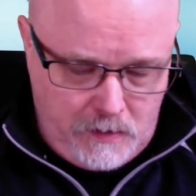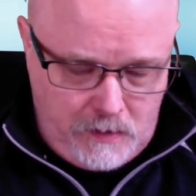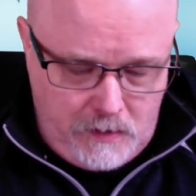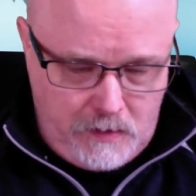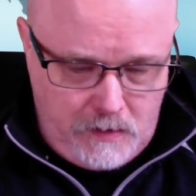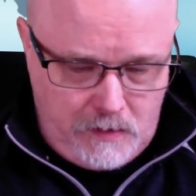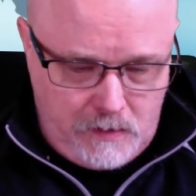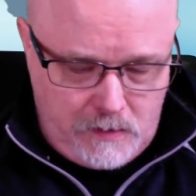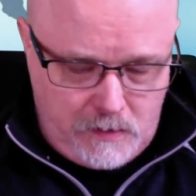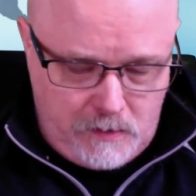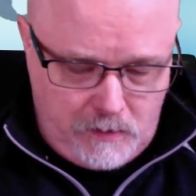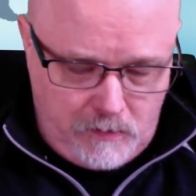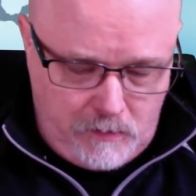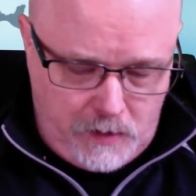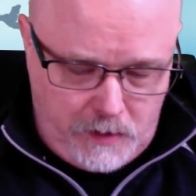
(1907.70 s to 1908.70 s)
is
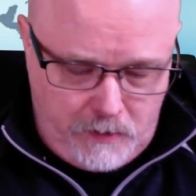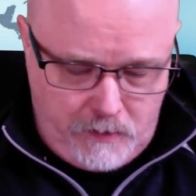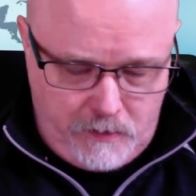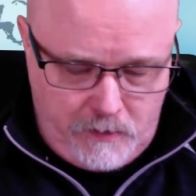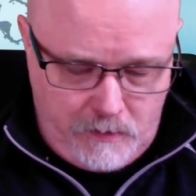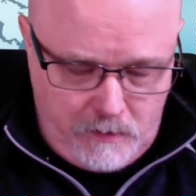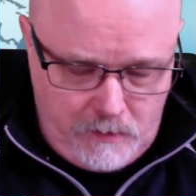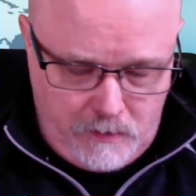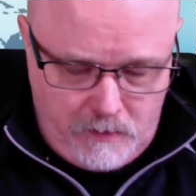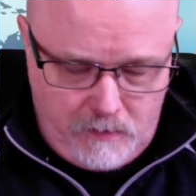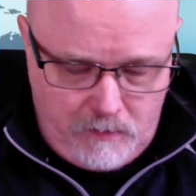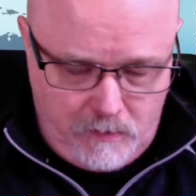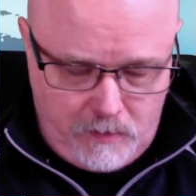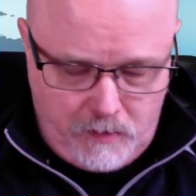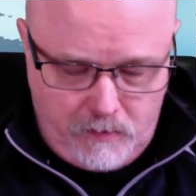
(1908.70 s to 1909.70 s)
another lander, or
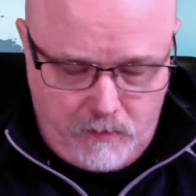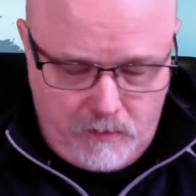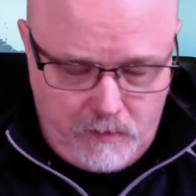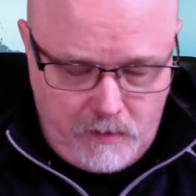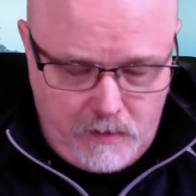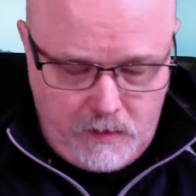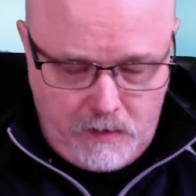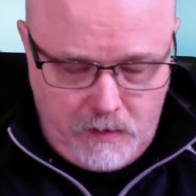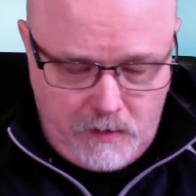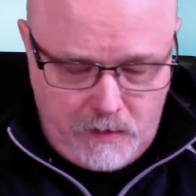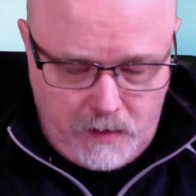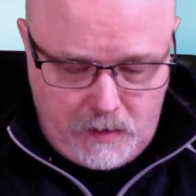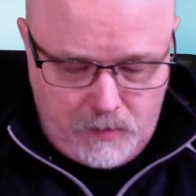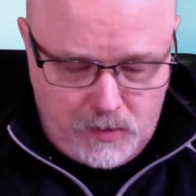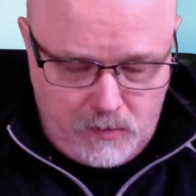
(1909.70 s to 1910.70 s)
another
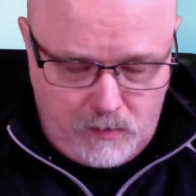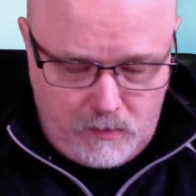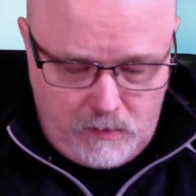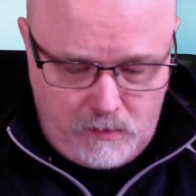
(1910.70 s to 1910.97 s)
capsule